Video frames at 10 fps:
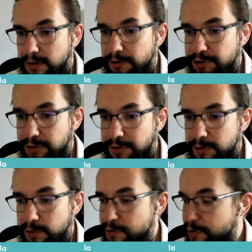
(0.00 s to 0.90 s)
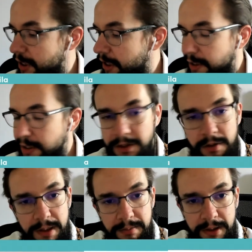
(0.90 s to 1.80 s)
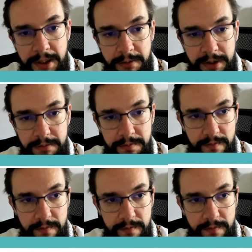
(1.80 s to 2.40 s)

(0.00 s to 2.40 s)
Christian, do you use AI in your pipeline anywhere?